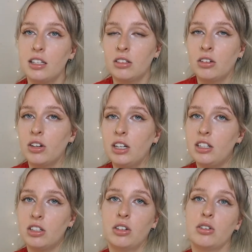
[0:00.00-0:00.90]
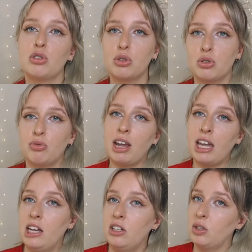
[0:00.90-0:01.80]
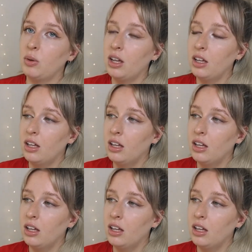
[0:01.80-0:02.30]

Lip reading: There's no need to go straight into it.